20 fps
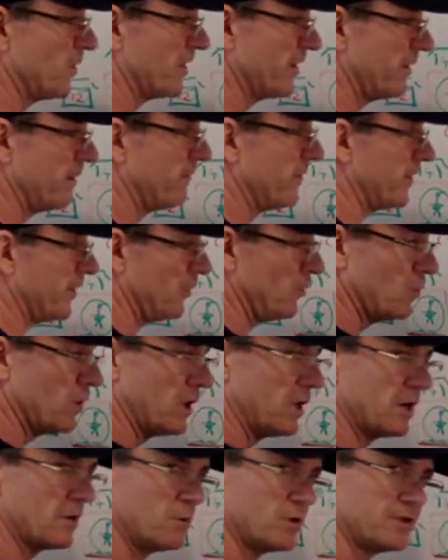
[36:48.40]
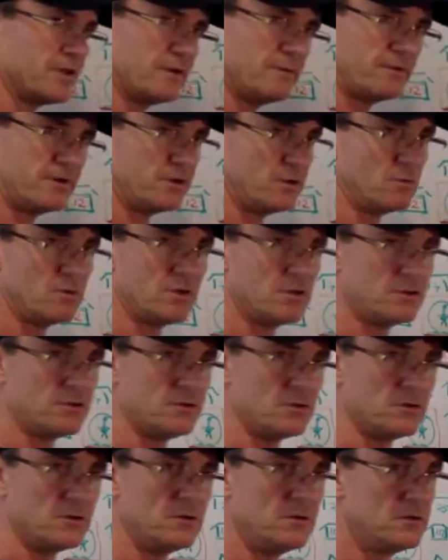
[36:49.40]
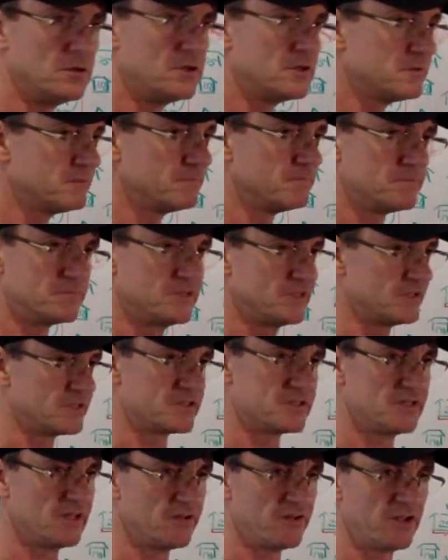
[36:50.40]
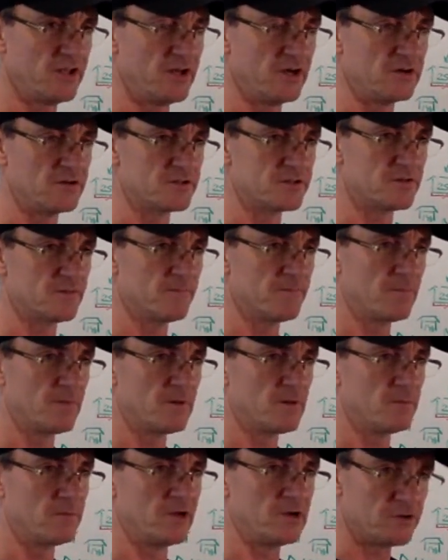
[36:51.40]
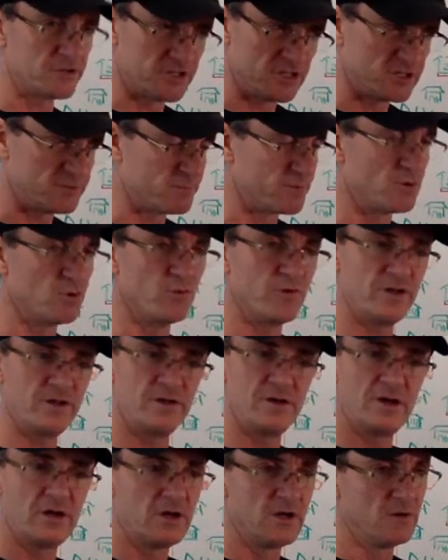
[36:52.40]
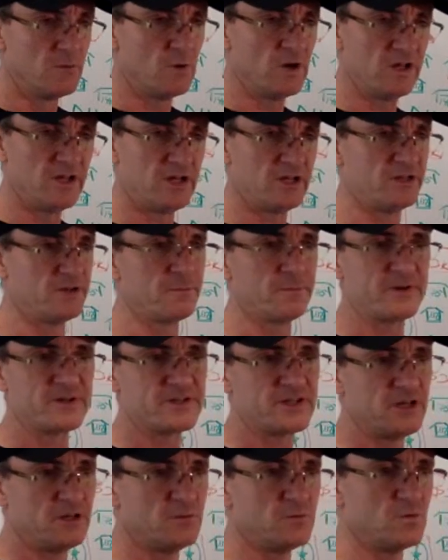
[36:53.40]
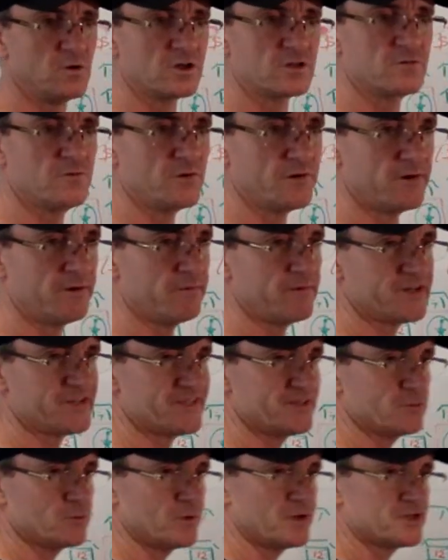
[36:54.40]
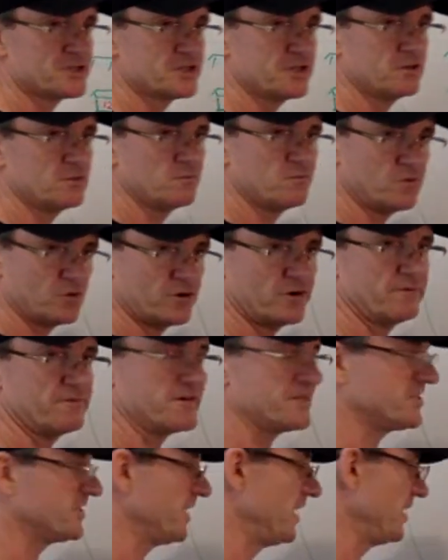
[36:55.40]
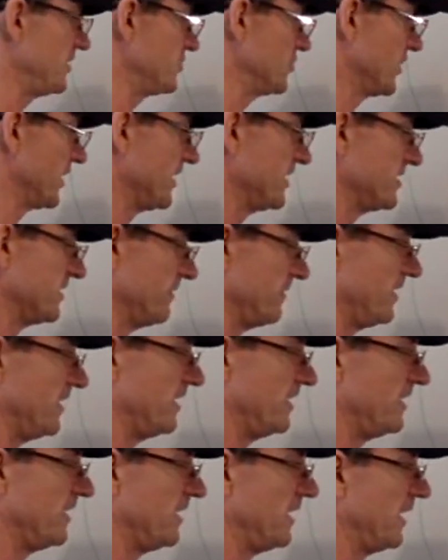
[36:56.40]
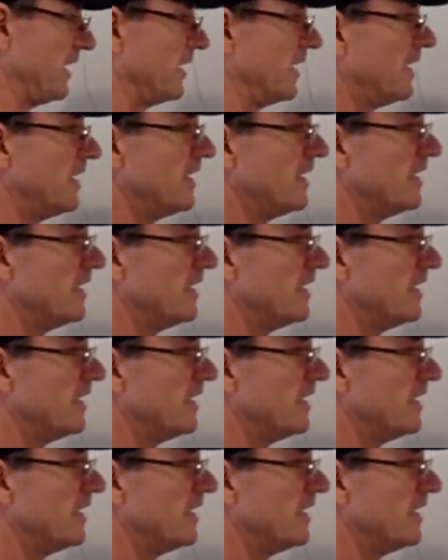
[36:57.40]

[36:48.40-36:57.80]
wherever you are, whatever you wanna do. There's nothing else, because it's proven 100% works for every situation, for every stage, okay, $7.99.